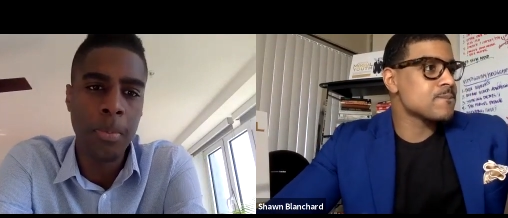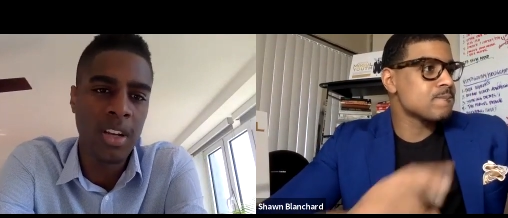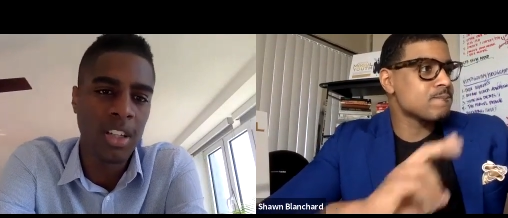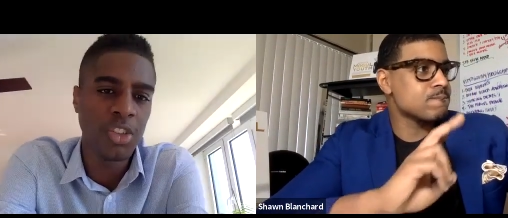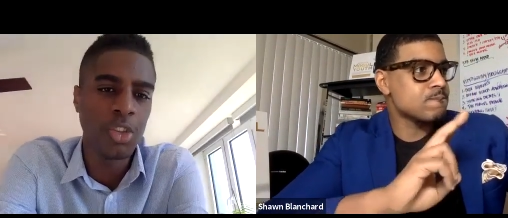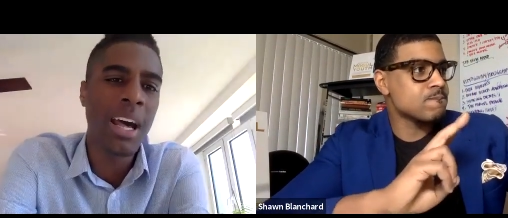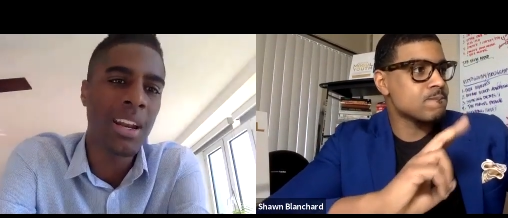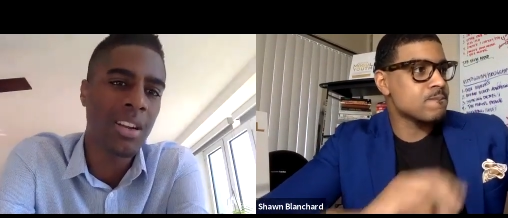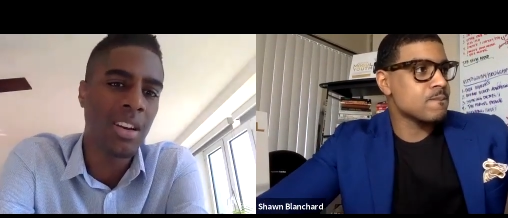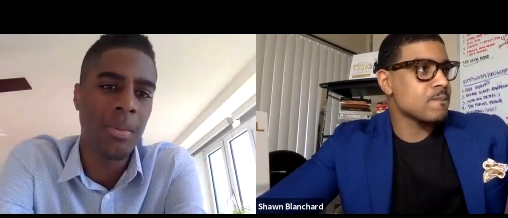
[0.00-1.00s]
Speaker 1: because you
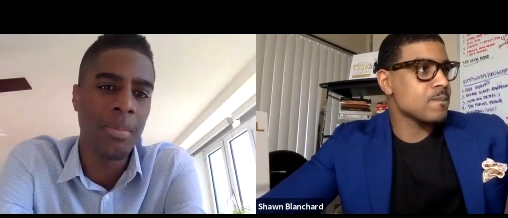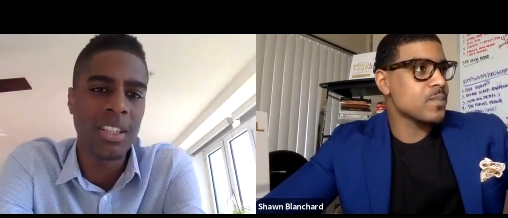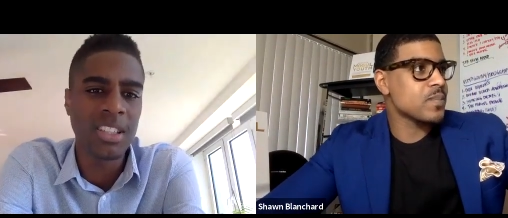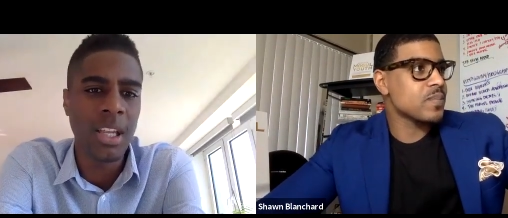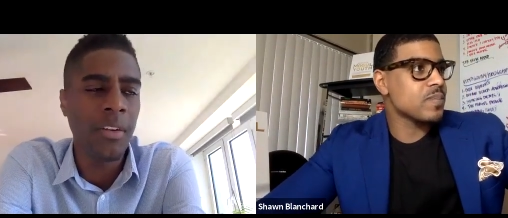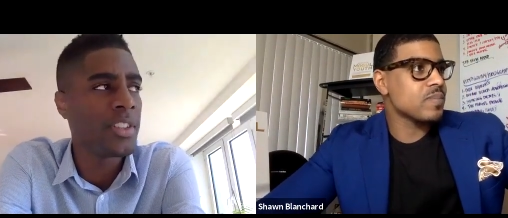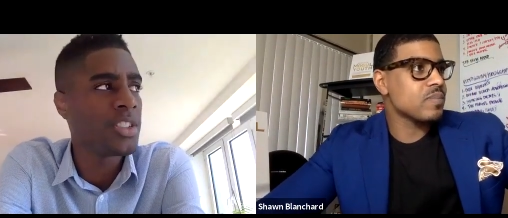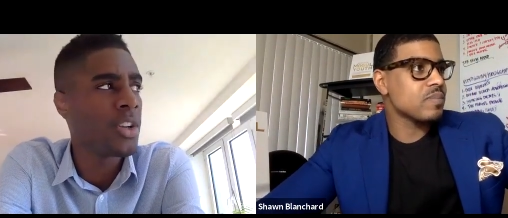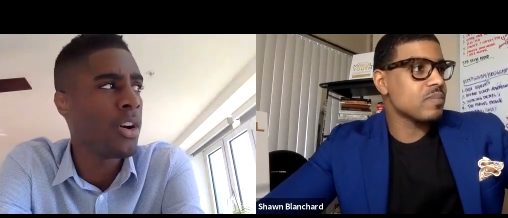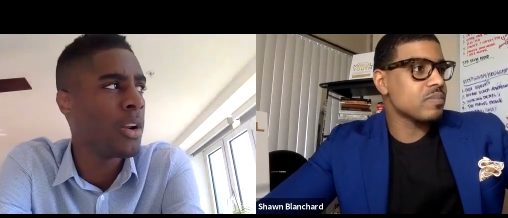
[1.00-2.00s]
kind of could have been selfish,
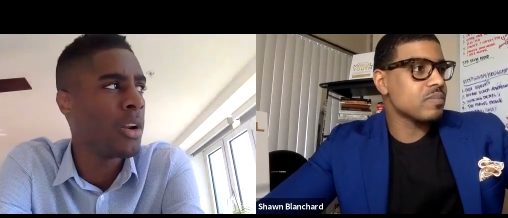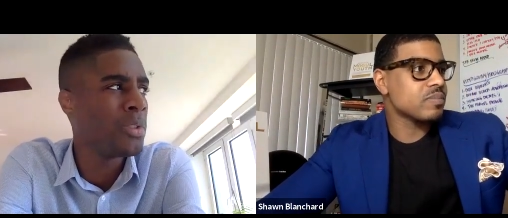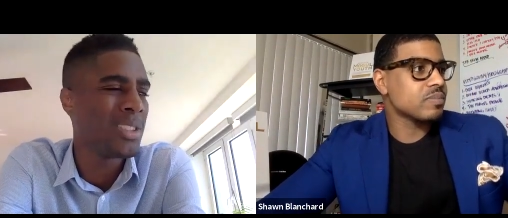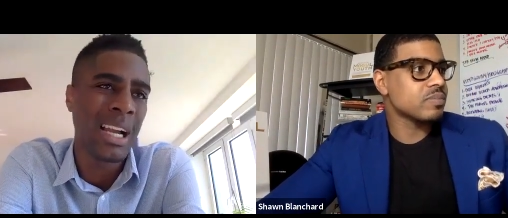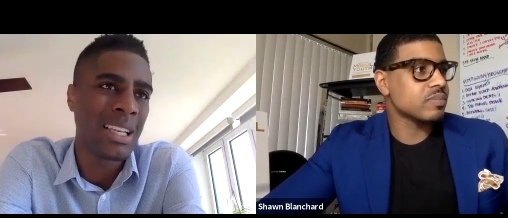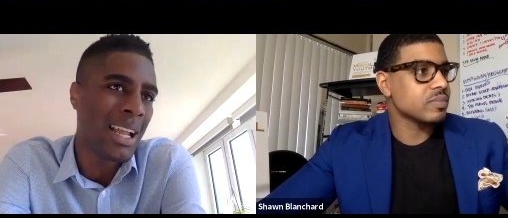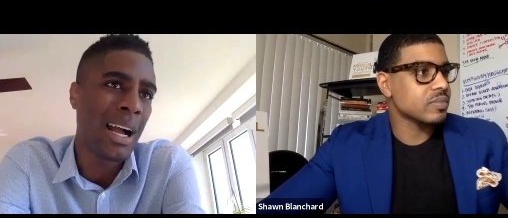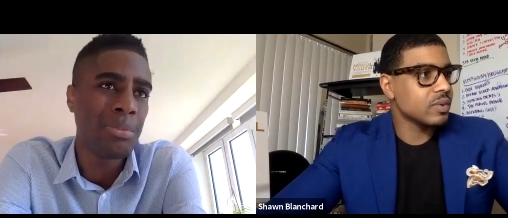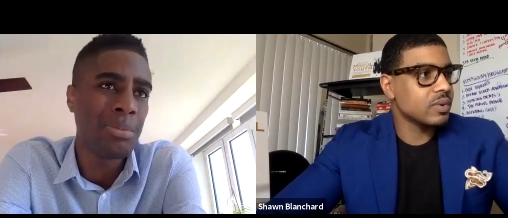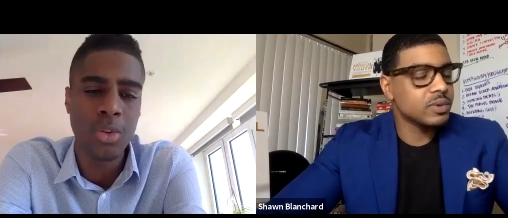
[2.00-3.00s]
Shawn, and was like,
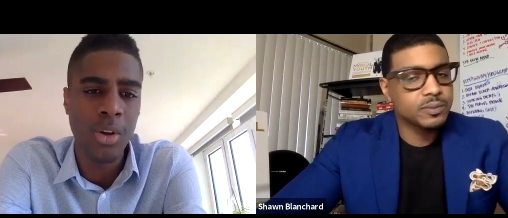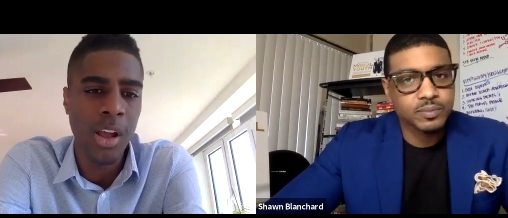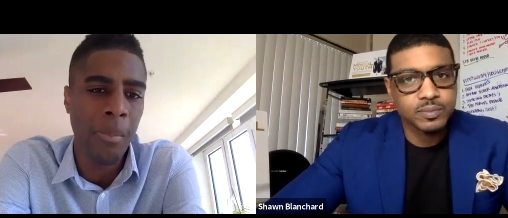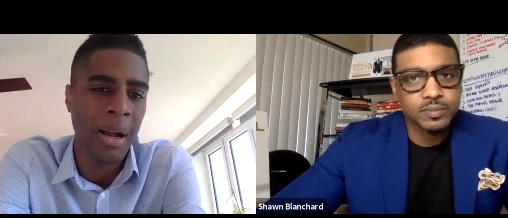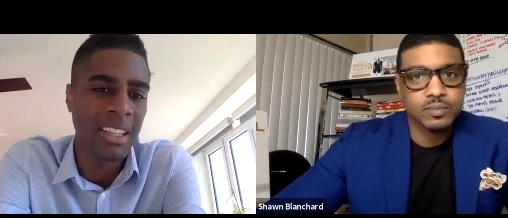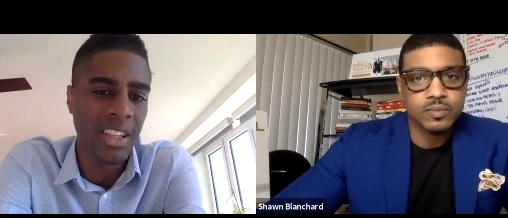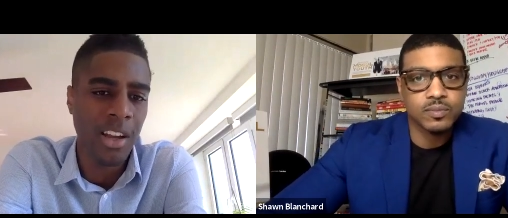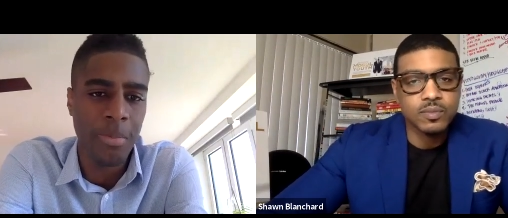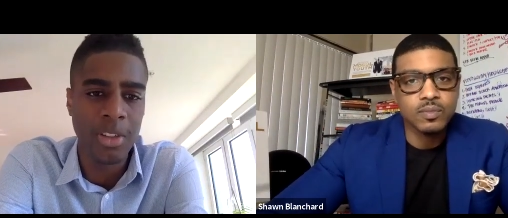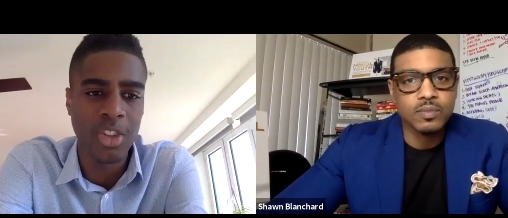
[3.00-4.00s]
"Nah, I'm just gonna help
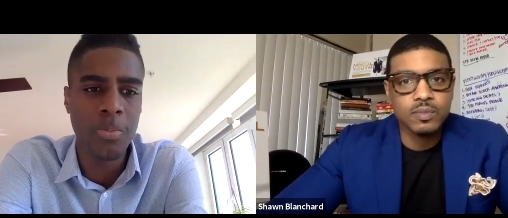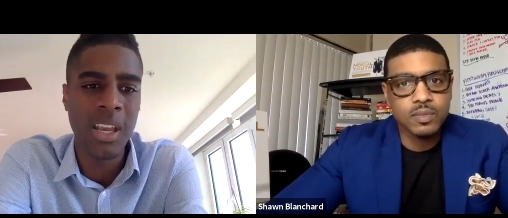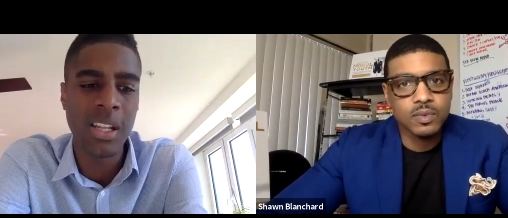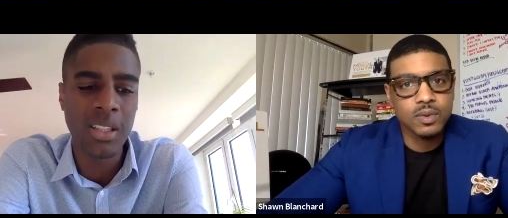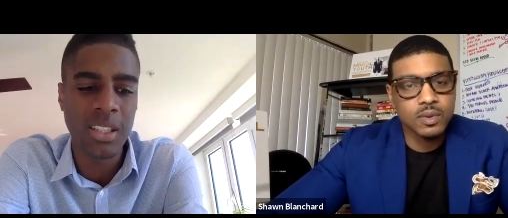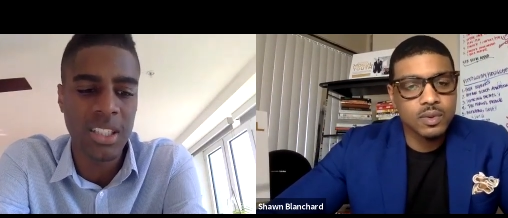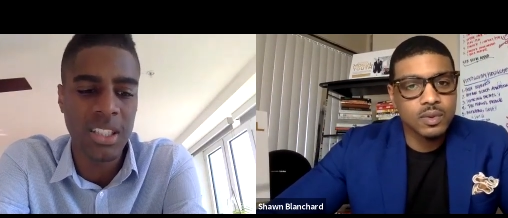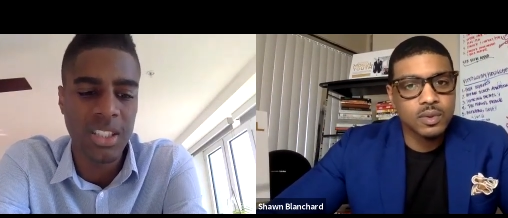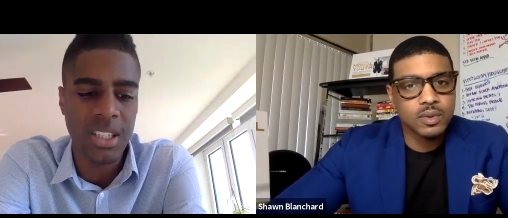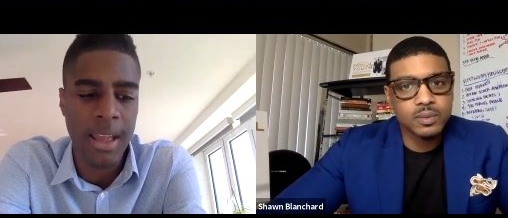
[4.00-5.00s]
myself," but you made a
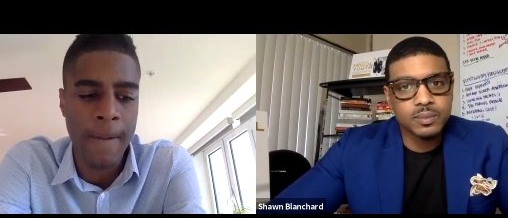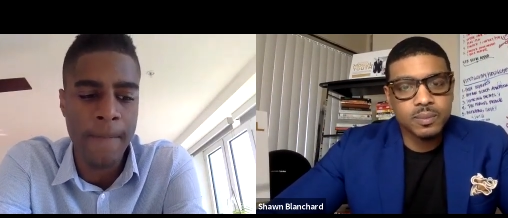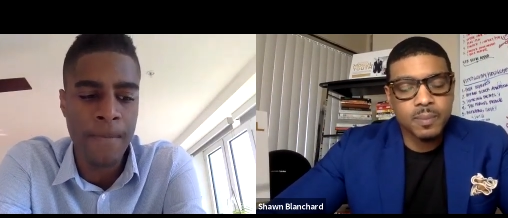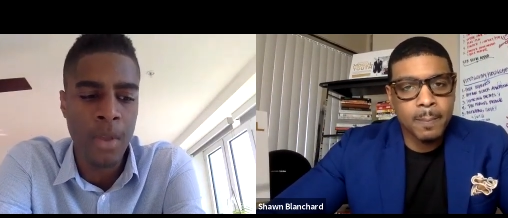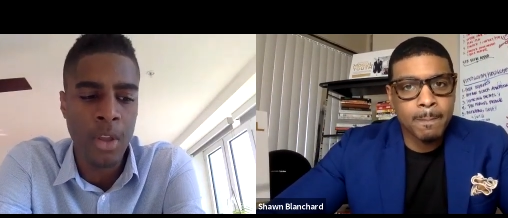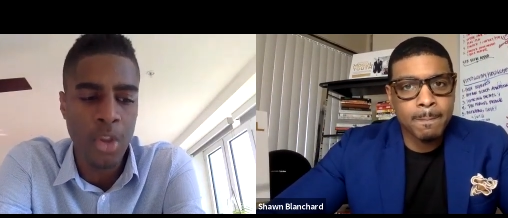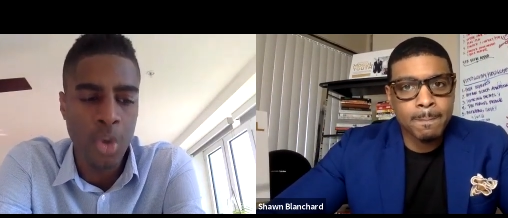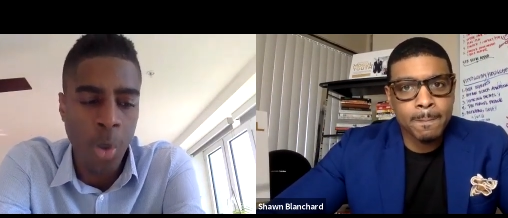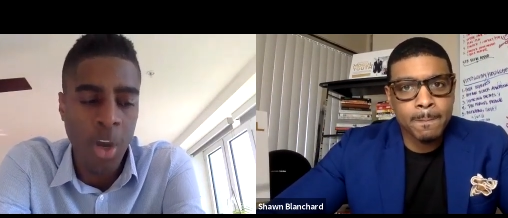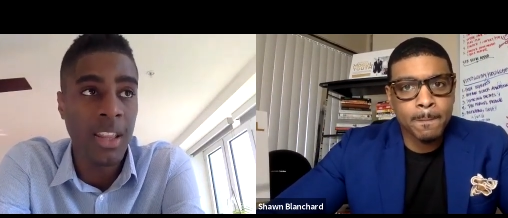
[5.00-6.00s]
decision that
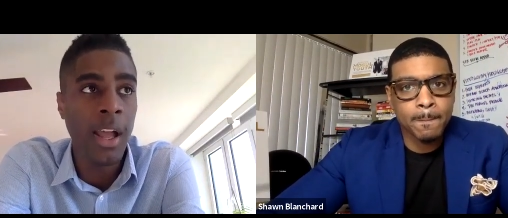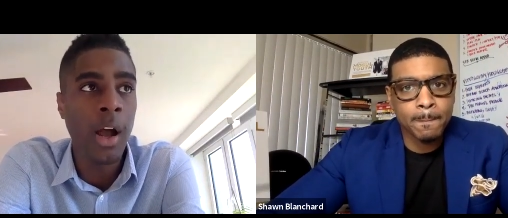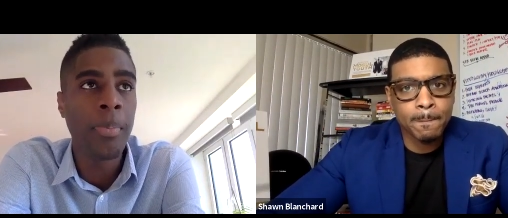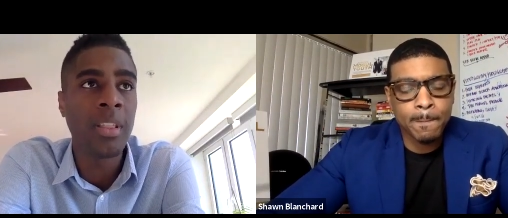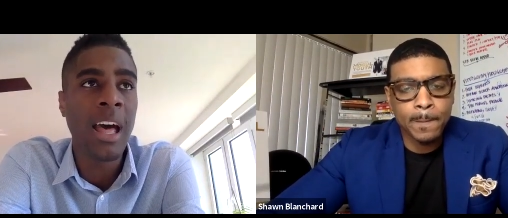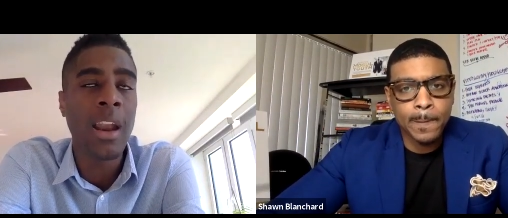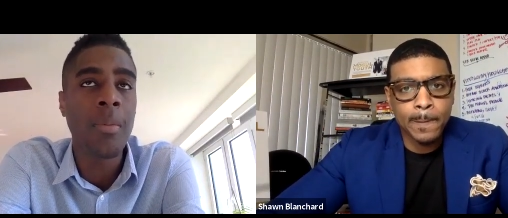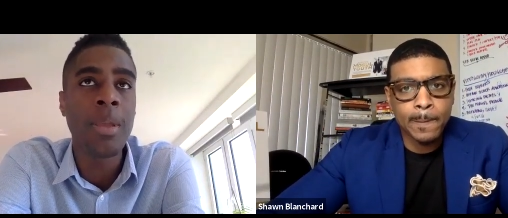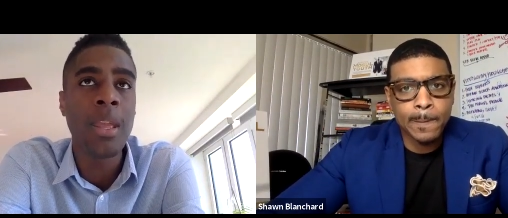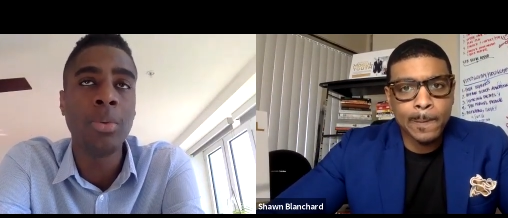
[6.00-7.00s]
you wanted to help a lot
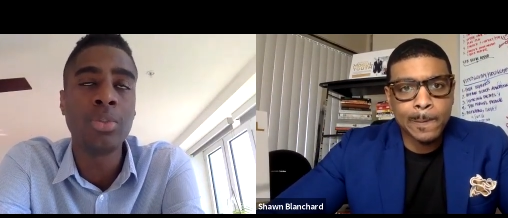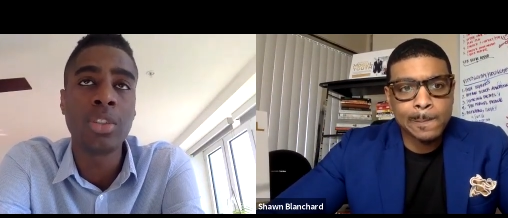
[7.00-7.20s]
of people.